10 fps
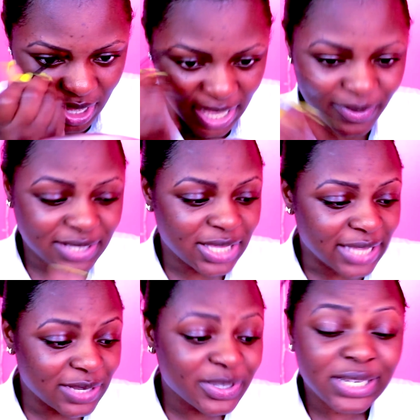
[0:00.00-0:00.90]
Anyways,
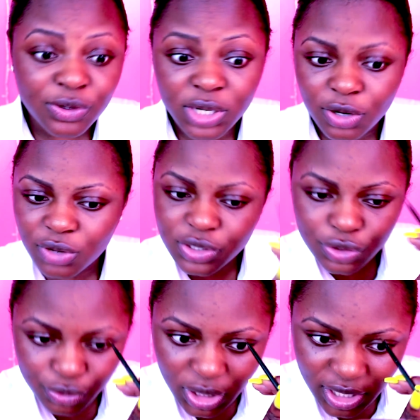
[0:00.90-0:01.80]
yes, it was literally across the
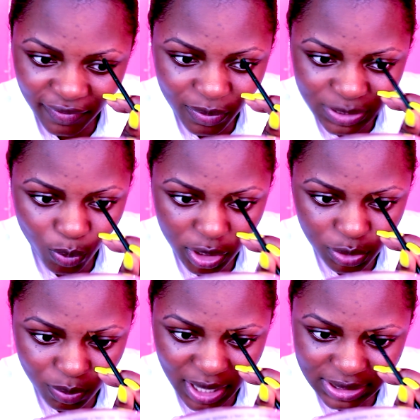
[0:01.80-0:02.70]
street. If it was 1 or
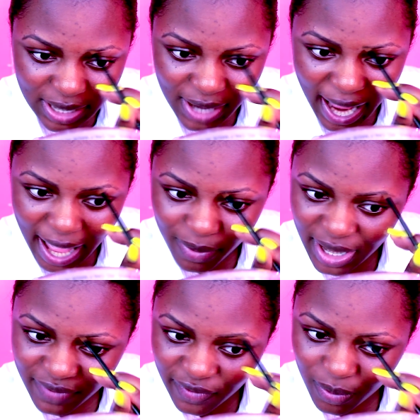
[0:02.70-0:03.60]
2 blocks down, I would
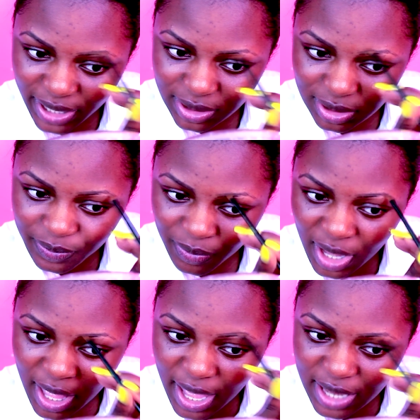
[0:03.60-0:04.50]
have never went.
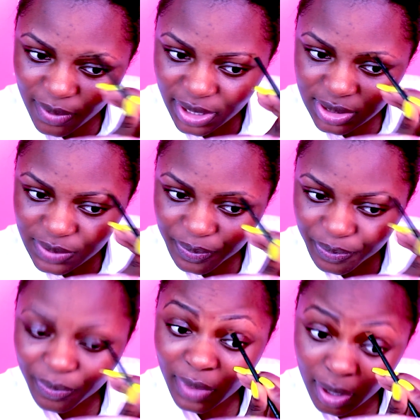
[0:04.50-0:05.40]
Anyways,
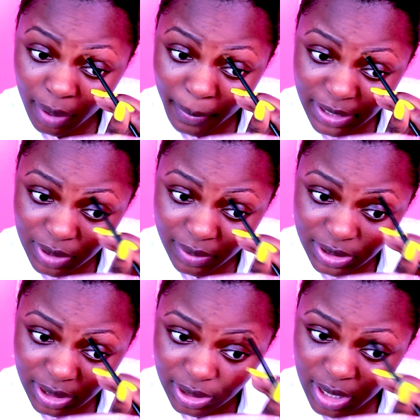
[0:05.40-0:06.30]
that's what I was
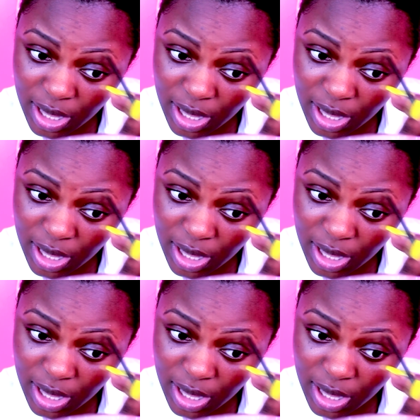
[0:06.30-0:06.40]
saying.